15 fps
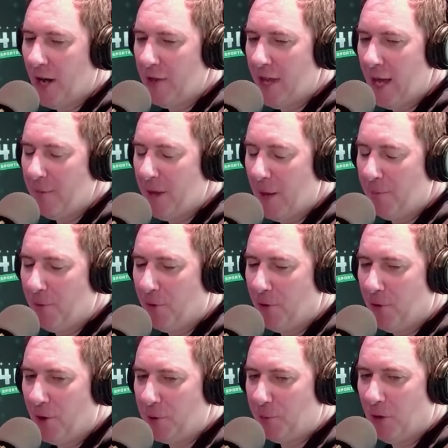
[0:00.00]
that that
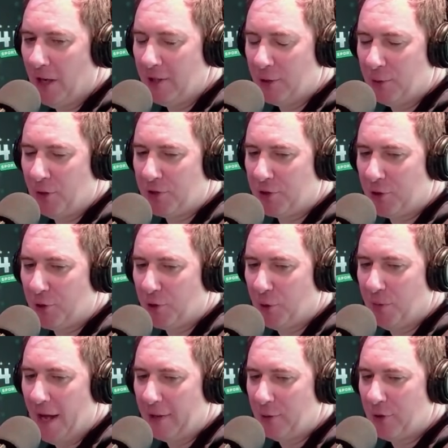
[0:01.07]
Hurts point. I just want to circle
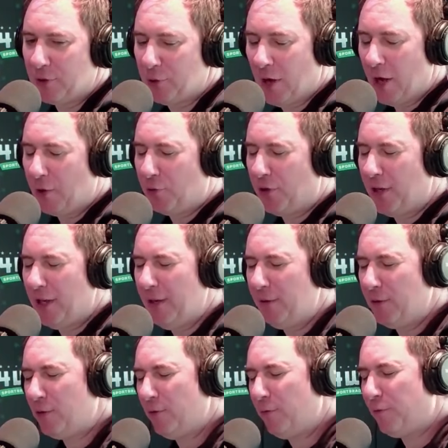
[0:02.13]
back to it. So I agree
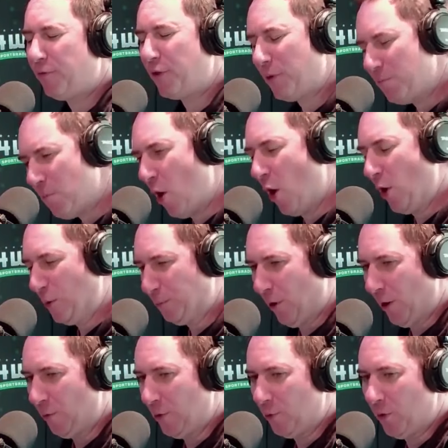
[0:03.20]
for the most
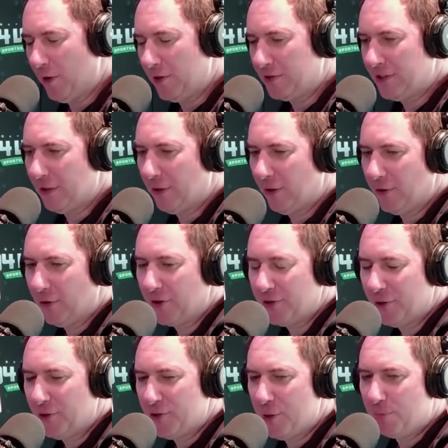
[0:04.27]
part with what you said on
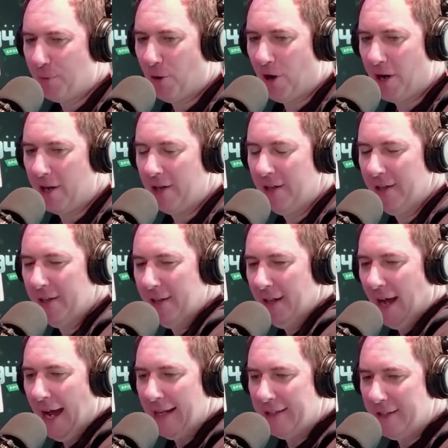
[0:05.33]
Hurts. Here's the part
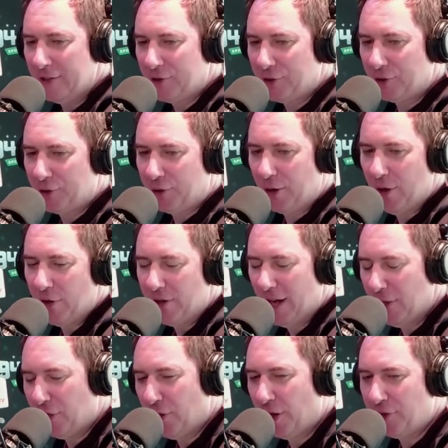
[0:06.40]
I disagree with. And
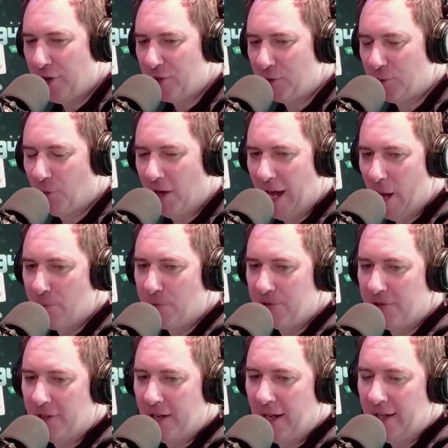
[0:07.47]
I thought this might happen
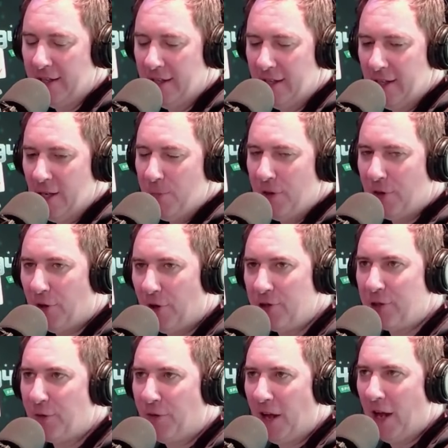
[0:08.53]
today.
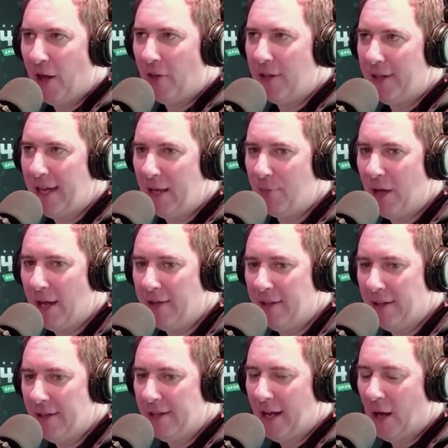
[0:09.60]
Because of how the game
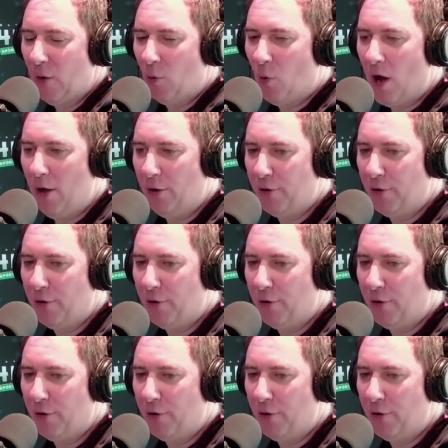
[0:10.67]
ended and how wild the